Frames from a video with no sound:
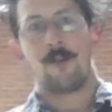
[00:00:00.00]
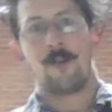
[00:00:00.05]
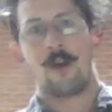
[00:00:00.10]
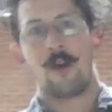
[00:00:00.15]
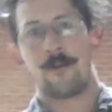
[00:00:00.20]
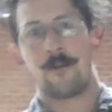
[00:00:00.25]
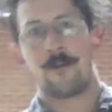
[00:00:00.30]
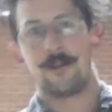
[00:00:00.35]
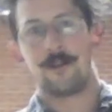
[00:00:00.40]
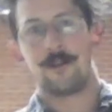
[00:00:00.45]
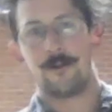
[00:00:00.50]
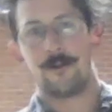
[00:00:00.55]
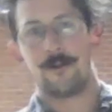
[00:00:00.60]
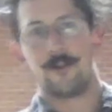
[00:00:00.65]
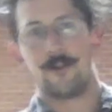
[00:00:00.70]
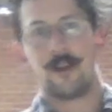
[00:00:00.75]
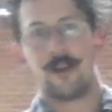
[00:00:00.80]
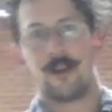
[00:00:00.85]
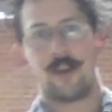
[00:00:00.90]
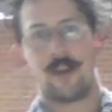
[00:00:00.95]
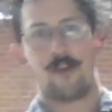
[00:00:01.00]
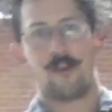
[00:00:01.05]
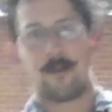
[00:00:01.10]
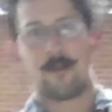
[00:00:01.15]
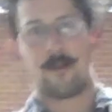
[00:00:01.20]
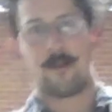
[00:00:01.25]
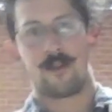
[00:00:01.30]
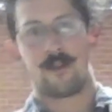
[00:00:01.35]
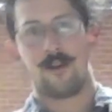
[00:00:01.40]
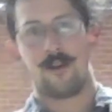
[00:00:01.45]
to another episode
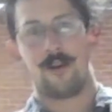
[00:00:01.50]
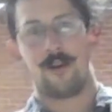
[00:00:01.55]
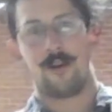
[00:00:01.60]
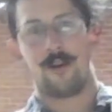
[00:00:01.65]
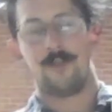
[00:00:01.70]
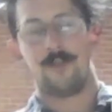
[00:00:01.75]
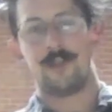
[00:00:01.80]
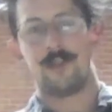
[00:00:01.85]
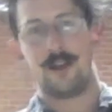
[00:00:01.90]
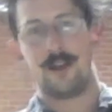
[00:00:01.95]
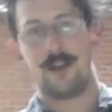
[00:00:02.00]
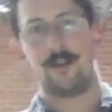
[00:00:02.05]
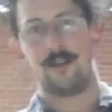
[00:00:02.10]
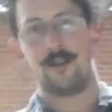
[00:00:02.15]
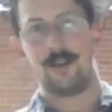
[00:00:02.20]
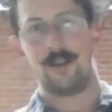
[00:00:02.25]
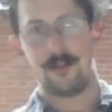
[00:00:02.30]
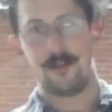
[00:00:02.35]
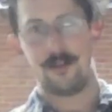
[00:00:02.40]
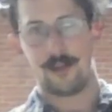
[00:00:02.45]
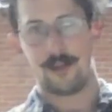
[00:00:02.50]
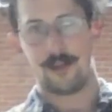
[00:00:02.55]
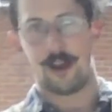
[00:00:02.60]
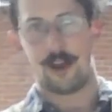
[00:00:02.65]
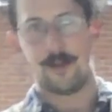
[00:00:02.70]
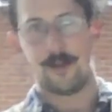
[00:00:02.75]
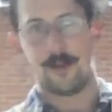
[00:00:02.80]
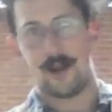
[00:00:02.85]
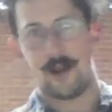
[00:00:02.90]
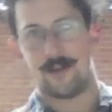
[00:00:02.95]
of Tastings at Hemera
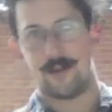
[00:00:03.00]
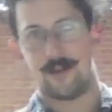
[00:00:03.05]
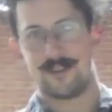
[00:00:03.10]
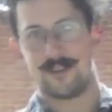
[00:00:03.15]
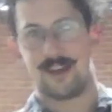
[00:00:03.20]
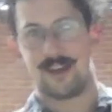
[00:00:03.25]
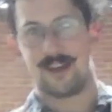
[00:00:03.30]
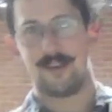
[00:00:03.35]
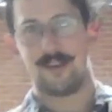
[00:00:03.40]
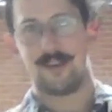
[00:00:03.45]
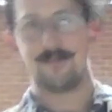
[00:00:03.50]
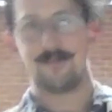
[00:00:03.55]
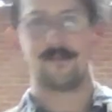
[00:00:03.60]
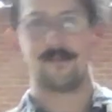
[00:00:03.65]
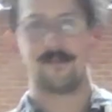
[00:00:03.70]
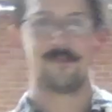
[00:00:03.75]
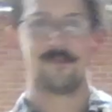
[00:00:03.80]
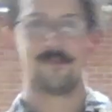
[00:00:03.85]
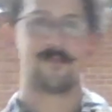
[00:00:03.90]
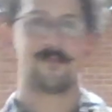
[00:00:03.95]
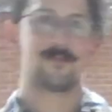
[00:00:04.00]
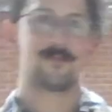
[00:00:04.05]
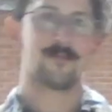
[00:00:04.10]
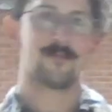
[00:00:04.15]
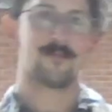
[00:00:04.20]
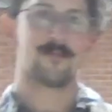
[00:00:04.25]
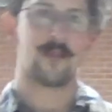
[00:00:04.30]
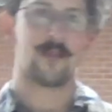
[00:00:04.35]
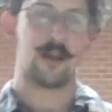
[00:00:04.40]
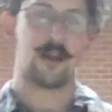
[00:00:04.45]
Estate. As
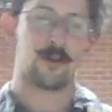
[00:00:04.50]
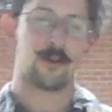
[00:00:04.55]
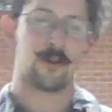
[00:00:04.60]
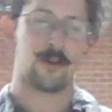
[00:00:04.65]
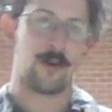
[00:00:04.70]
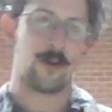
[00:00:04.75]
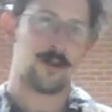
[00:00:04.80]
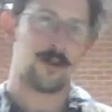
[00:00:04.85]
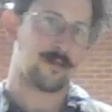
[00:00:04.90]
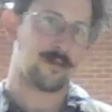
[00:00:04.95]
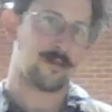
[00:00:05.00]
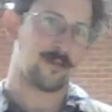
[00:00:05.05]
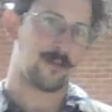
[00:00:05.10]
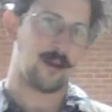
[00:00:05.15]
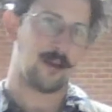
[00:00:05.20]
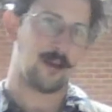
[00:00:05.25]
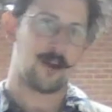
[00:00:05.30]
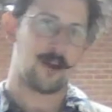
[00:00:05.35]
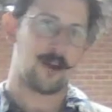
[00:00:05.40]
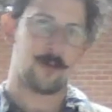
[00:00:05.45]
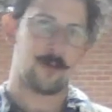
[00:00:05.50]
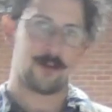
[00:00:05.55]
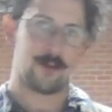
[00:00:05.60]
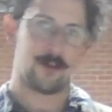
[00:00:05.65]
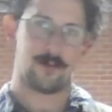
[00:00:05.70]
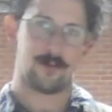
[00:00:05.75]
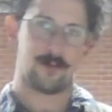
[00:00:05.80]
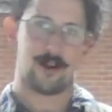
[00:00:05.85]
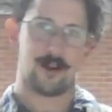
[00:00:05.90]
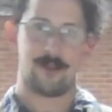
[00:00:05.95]
always, I'm Russell Cutting,
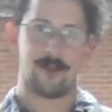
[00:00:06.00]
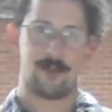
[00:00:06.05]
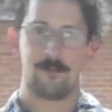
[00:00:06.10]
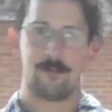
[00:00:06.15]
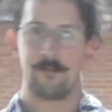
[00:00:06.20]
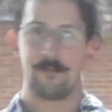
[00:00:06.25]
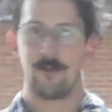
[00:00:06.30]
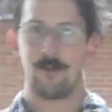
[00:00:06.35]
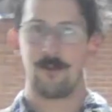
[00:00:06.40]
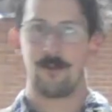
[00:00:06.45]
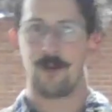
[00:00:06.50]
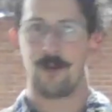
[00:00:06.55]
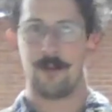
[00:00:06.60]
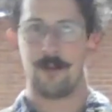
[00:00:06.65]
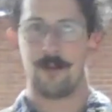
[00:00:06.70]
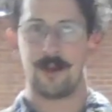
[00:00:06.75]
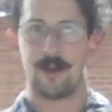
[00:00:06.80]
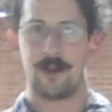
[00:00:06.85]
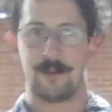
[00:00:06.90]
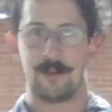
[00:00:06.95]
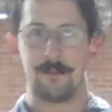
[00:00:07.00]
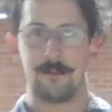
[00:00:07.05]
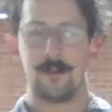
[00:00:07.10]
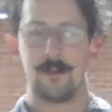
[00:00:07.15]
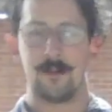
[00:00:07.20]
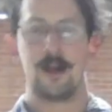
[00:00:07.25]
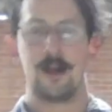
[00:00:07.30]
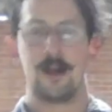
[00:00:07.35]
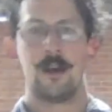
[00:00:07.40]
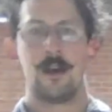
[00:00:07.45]
the winemaker,
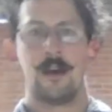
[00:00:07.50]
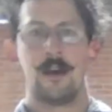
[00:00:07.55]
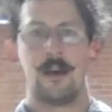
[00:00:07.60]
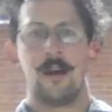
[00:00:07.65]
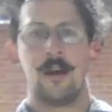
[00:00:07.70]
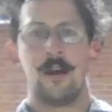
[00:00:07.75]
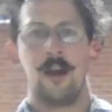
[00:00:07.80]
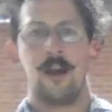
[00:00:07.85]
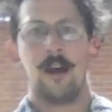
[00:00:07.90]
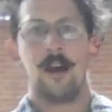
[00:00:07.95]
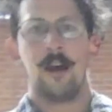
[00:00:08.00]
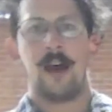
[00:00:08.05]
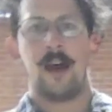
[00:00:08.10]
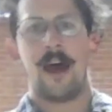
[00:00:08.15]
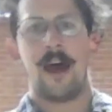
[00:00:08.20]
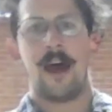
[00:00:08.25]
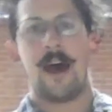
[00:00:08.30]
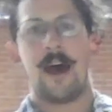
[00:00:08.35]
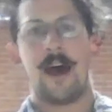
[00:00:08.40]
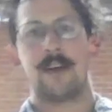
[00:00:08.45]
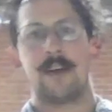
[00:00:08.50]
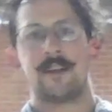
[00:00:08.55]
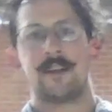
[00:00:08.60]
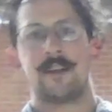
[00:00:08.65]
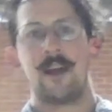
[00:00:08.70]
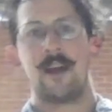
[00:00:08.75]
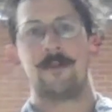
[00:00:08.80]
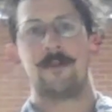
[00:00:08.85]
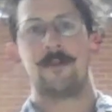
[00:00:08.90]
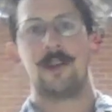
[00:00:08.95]
and today I'm
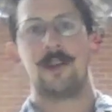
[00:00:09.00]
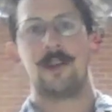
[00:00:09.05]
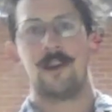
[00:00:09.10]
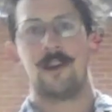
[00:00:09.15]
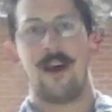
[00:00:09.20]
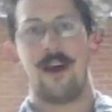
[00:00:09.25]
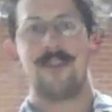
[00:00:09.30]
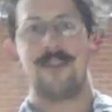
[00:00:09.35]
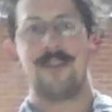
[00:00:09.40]
delighted